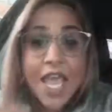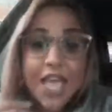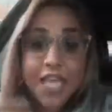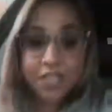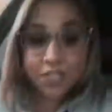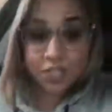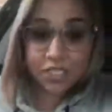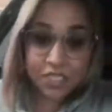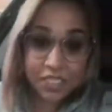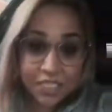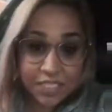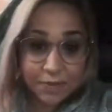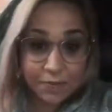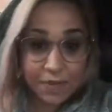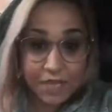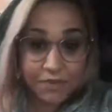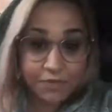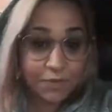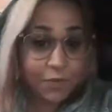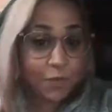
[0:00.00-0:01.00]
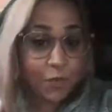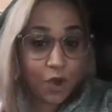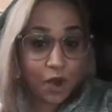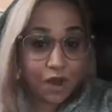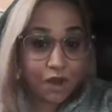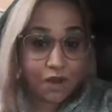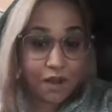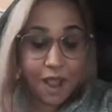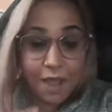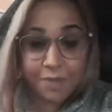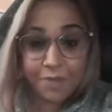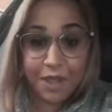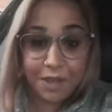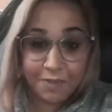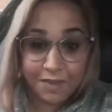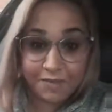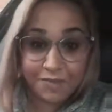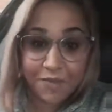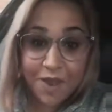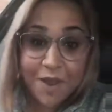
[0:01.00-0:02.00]
is just to speak from where I'm
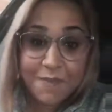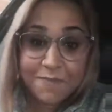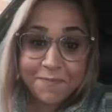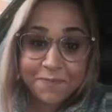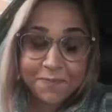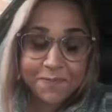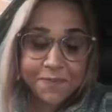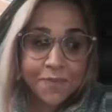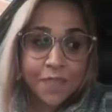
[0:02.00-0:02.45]
coming from.